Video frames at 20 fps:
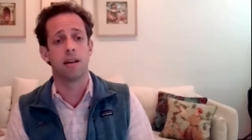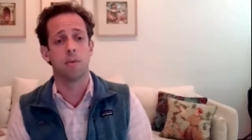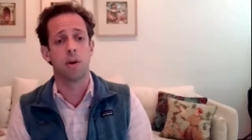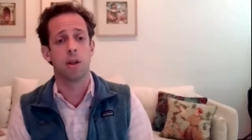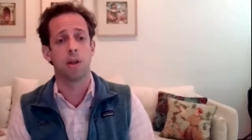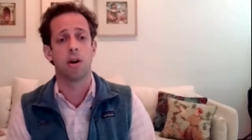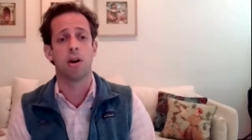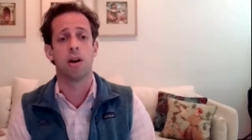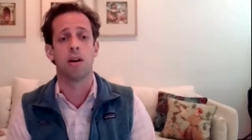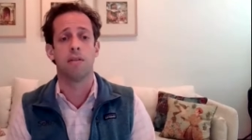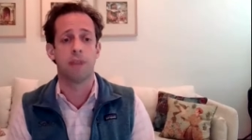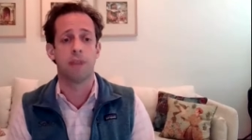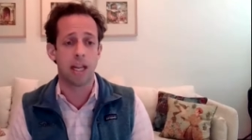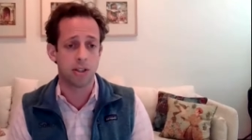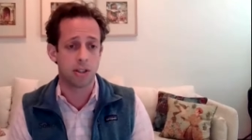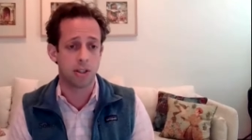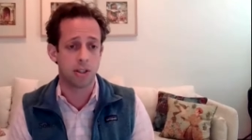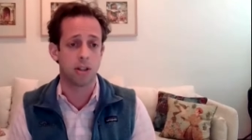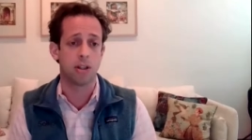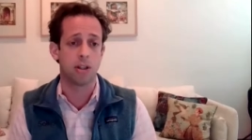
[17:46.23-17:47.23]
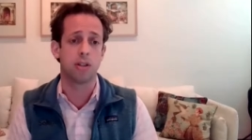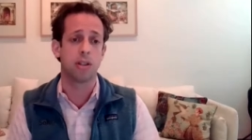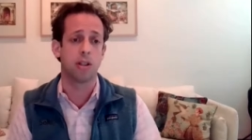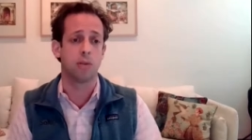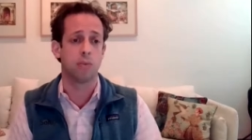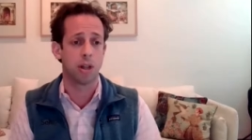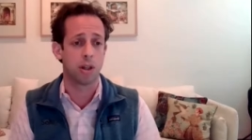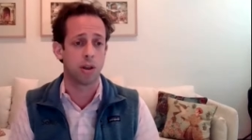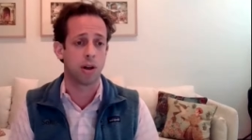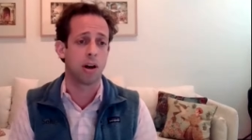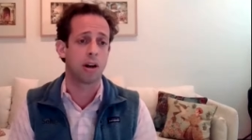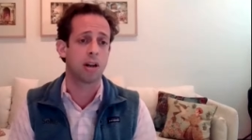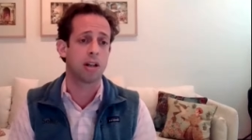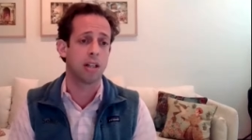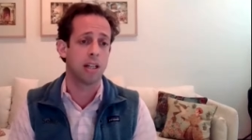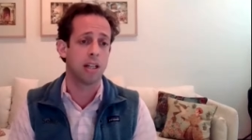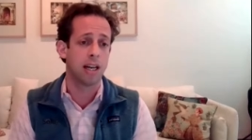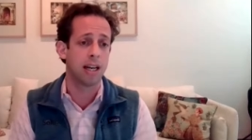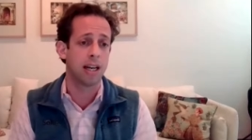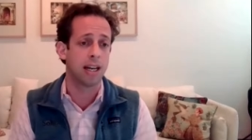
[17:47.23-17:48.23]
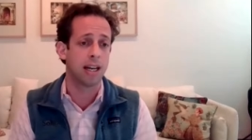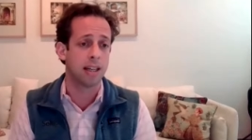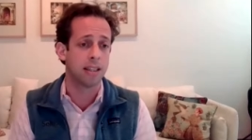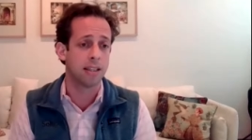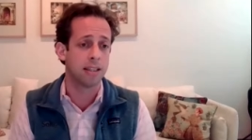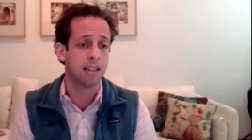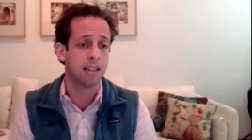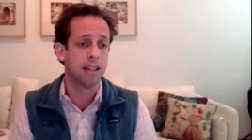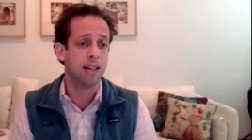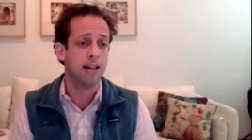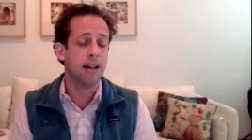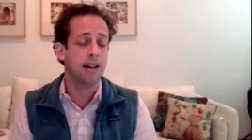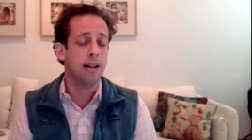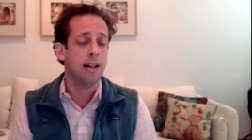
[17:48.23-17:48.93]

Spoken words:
with our investors and with our clients.